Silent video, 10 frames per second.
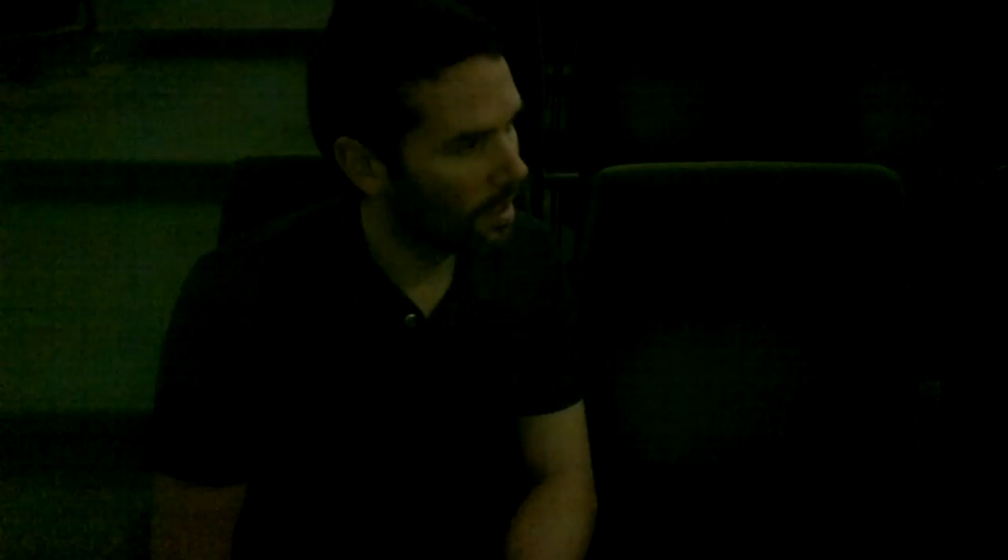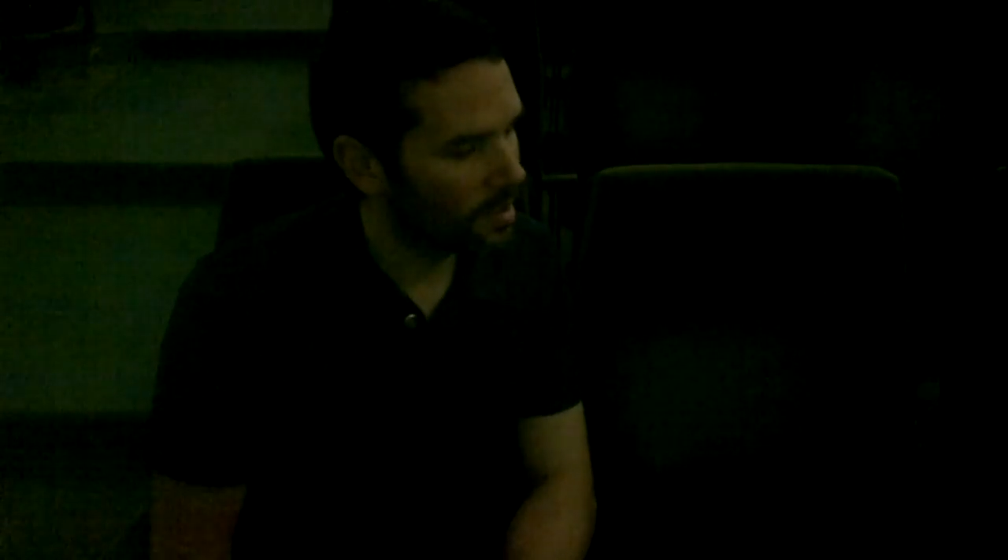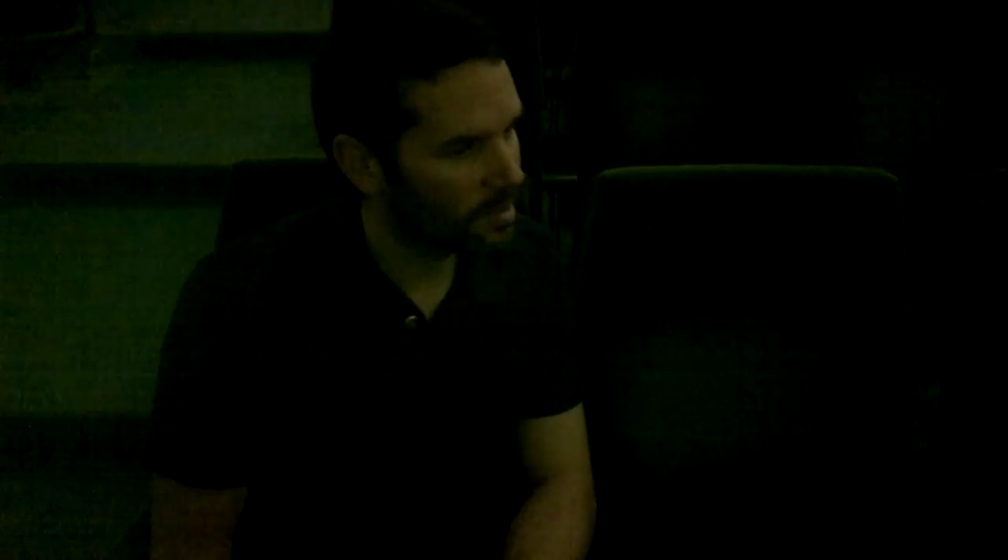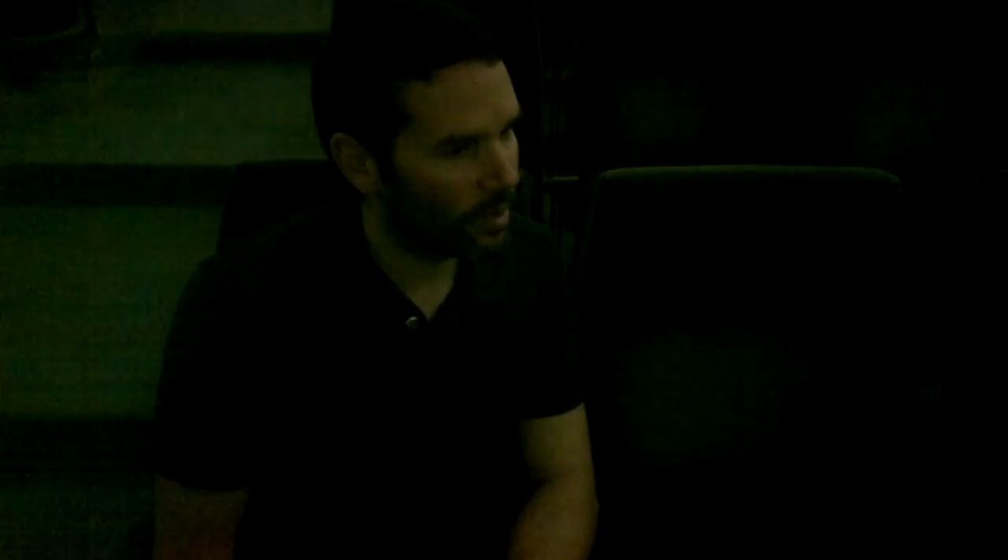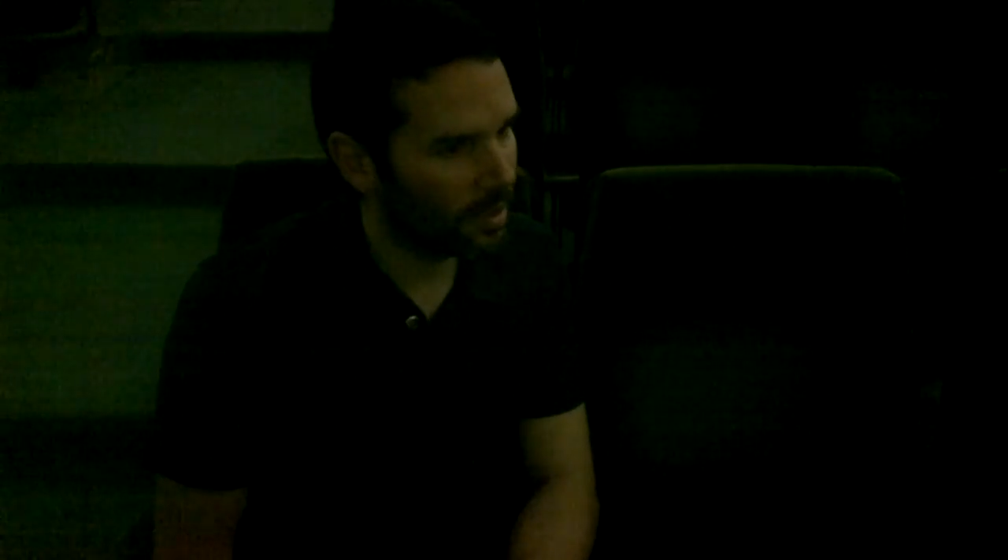
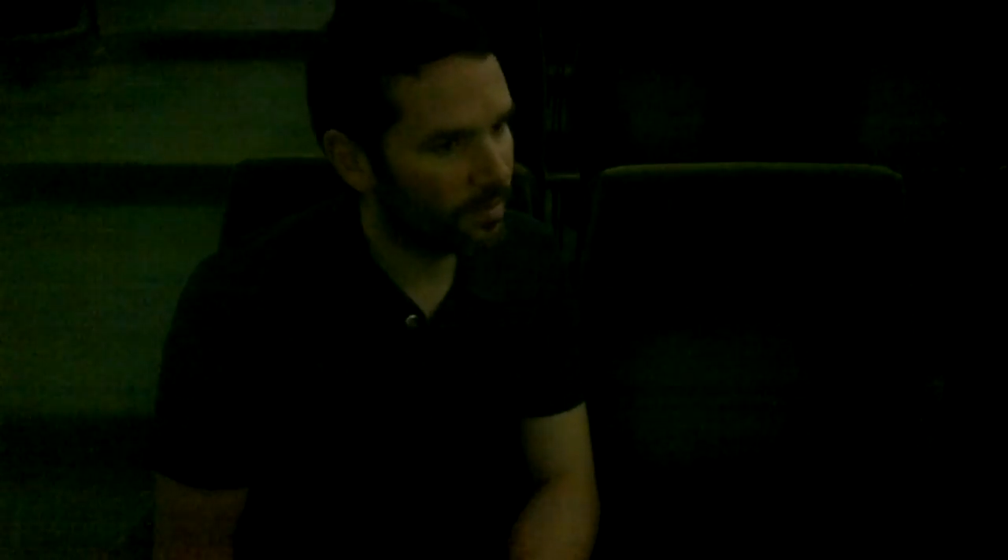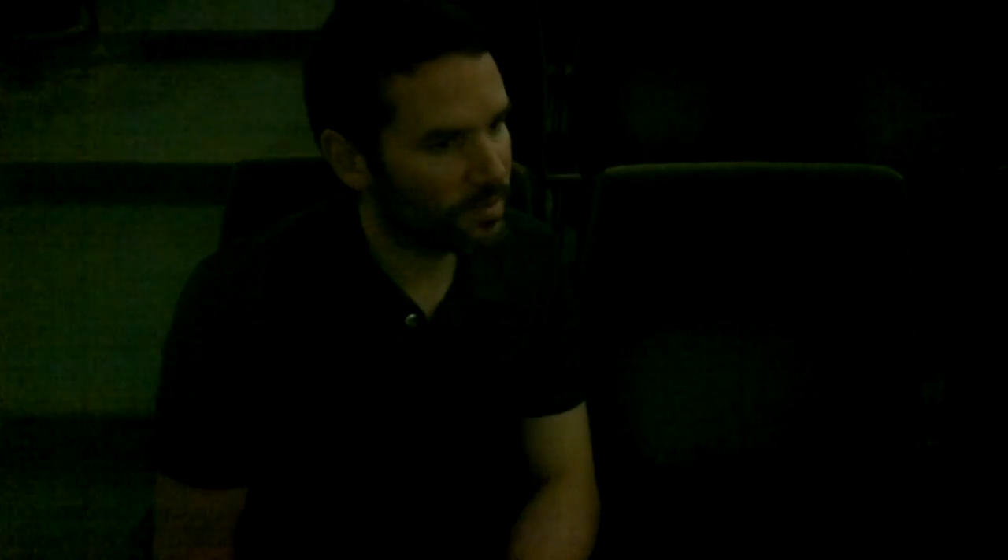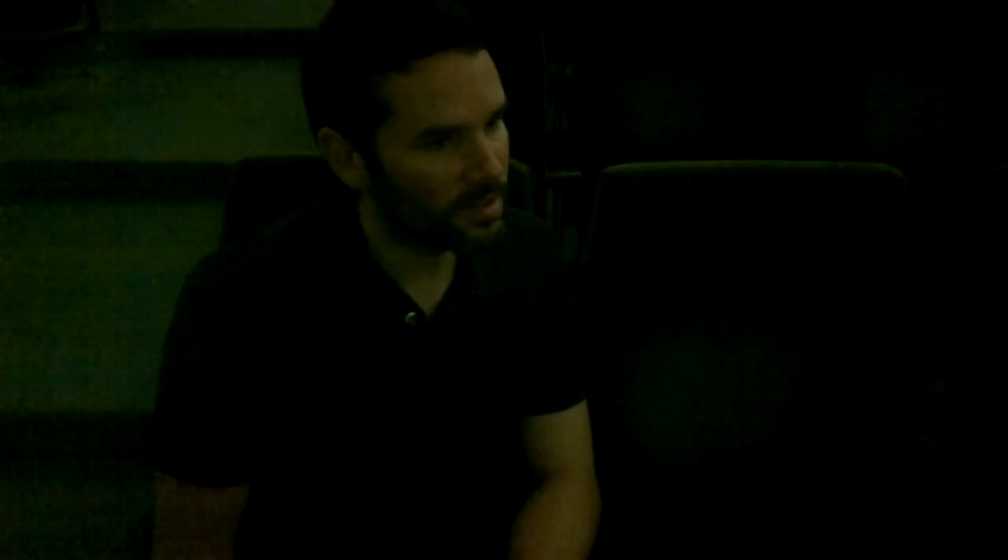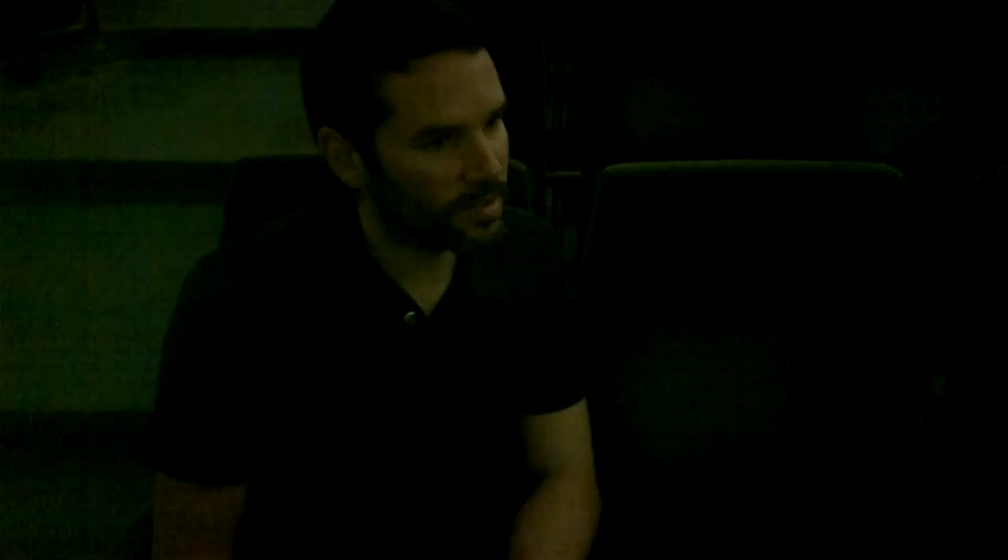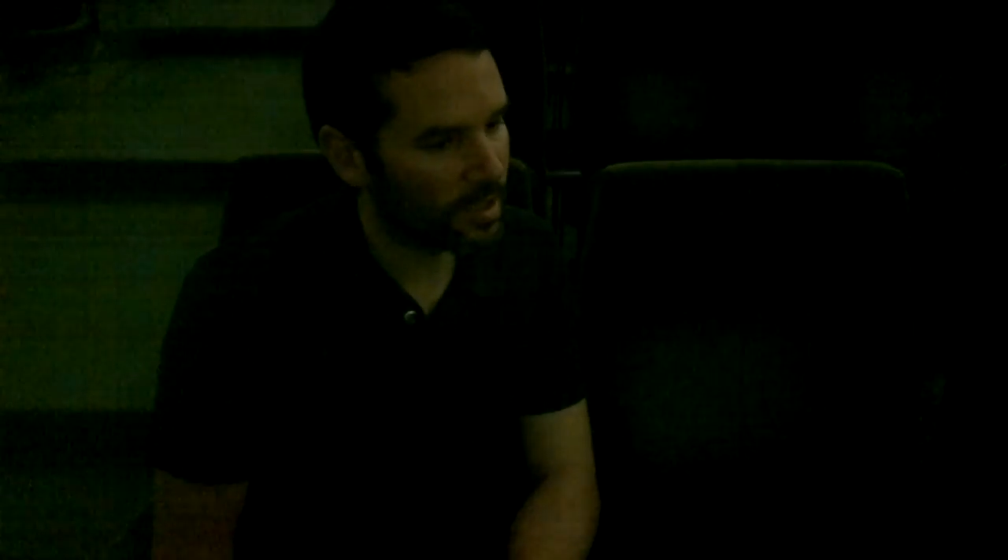So it gives
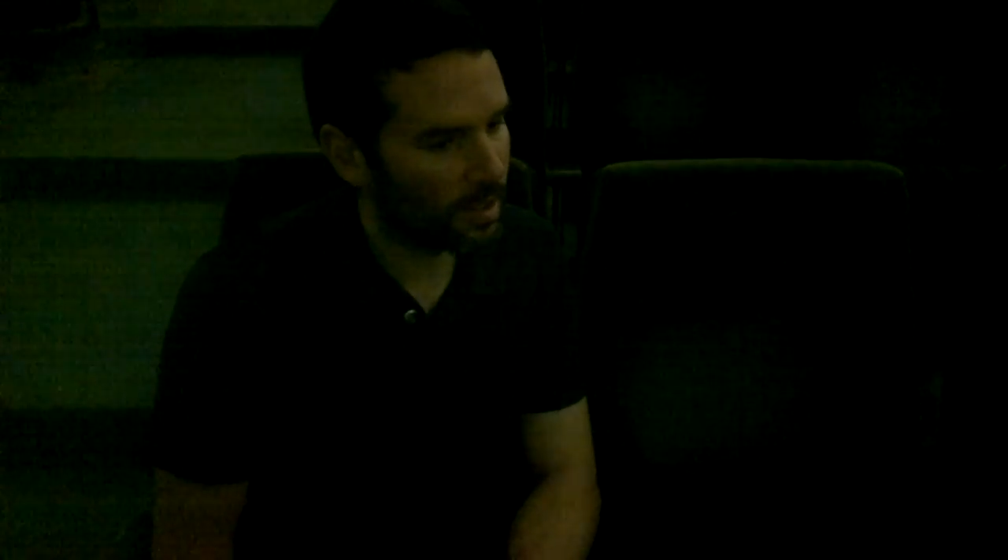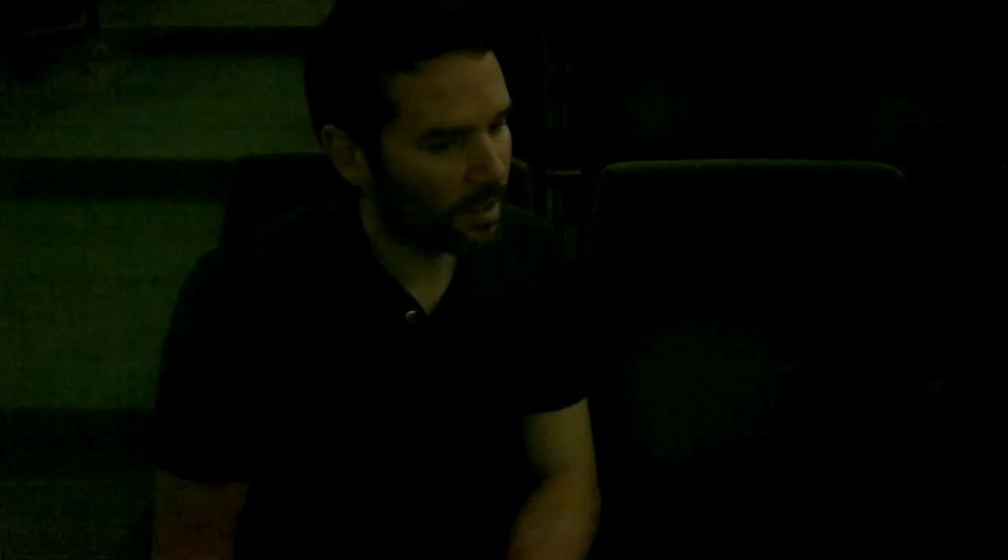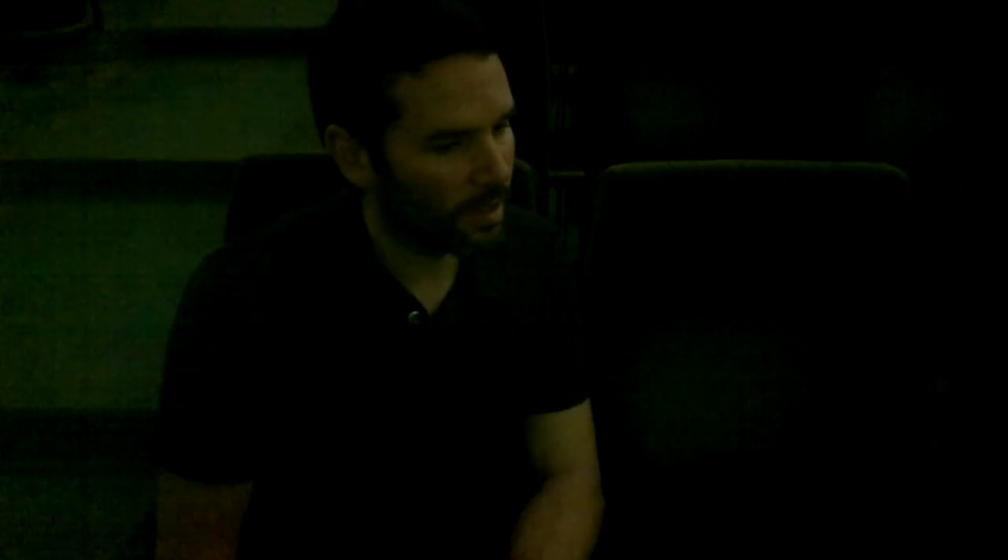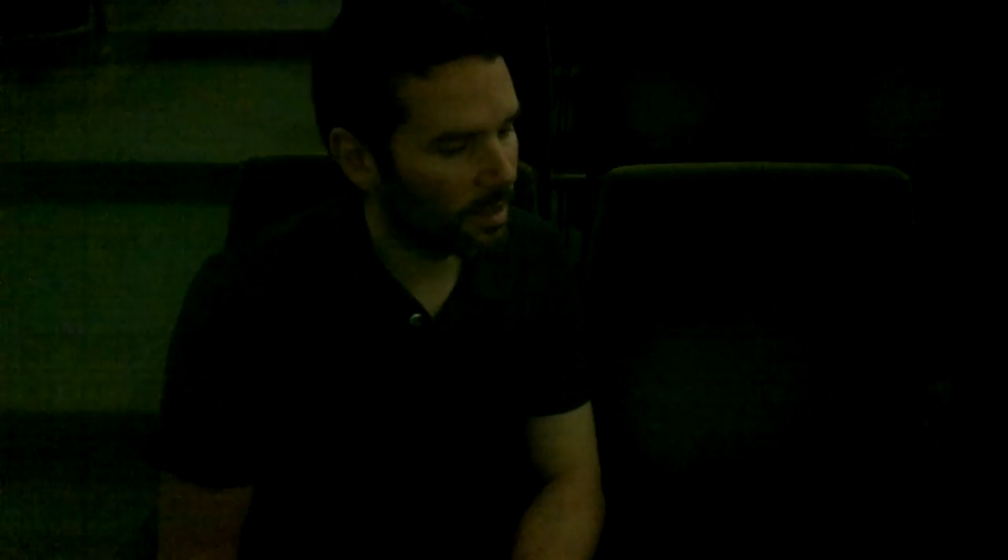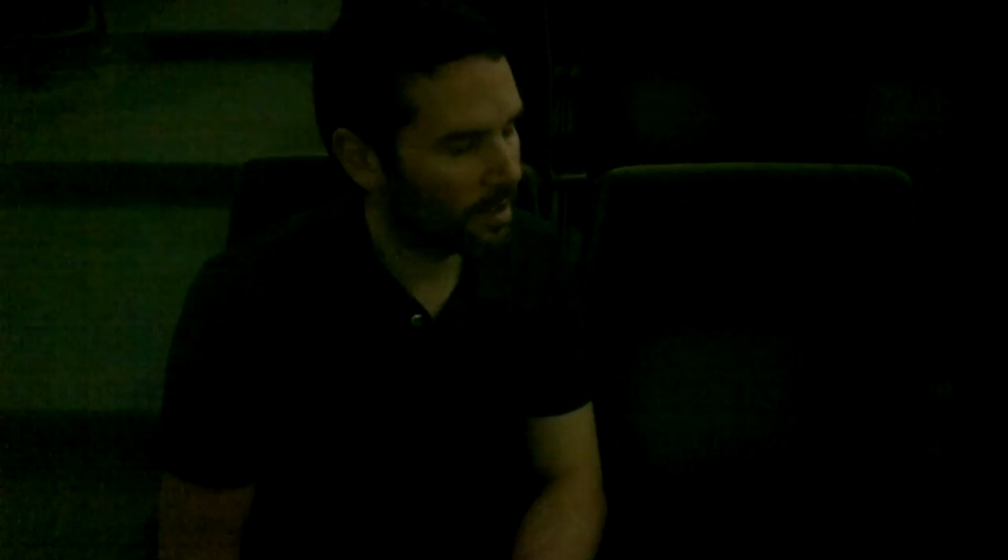us
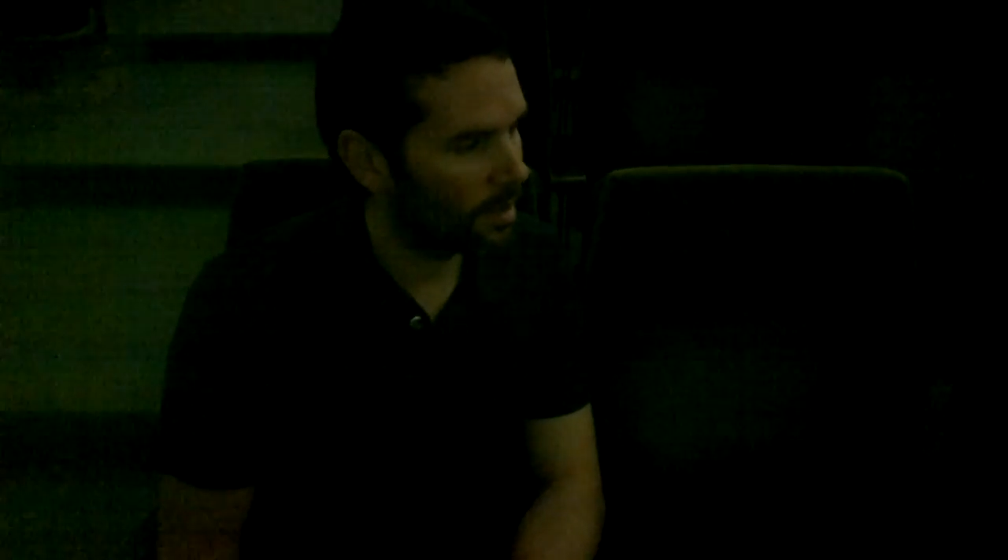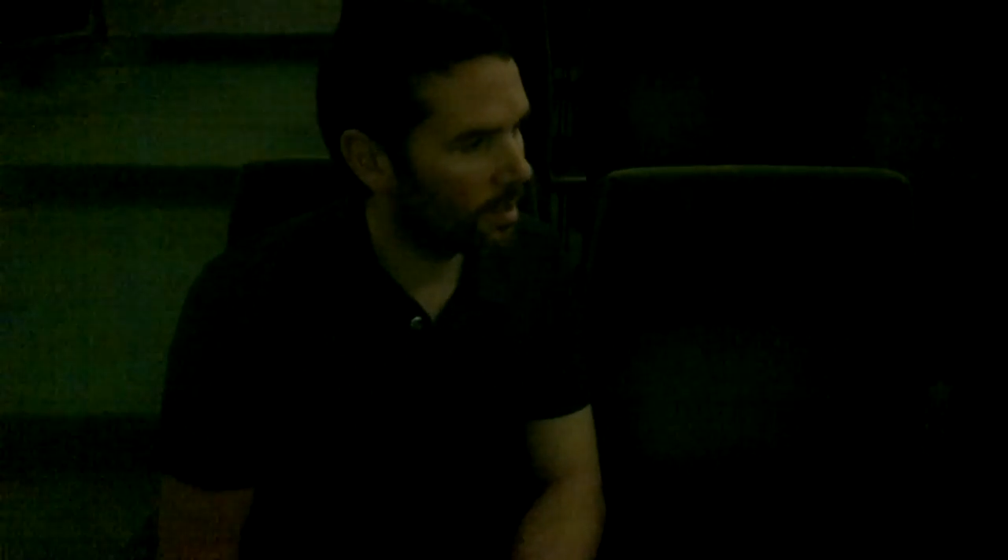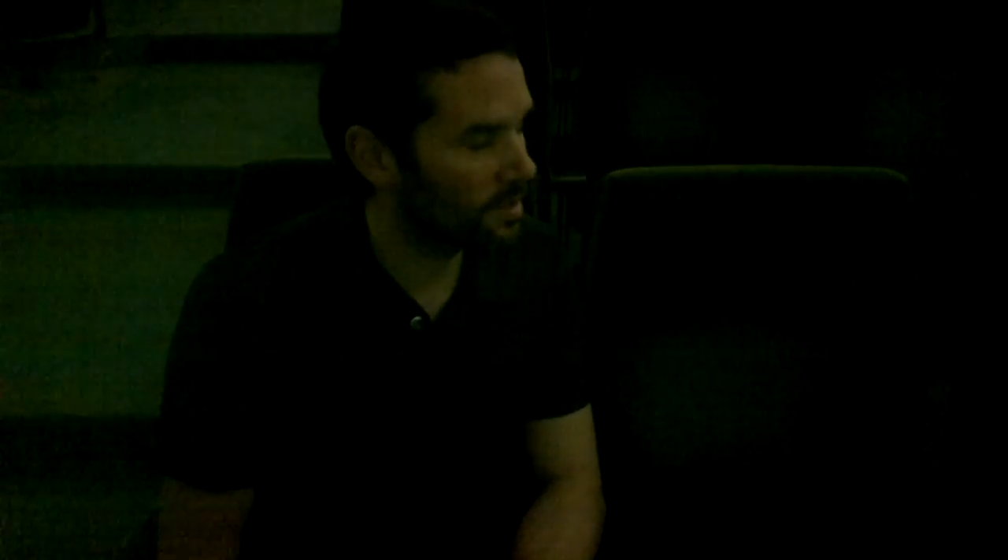a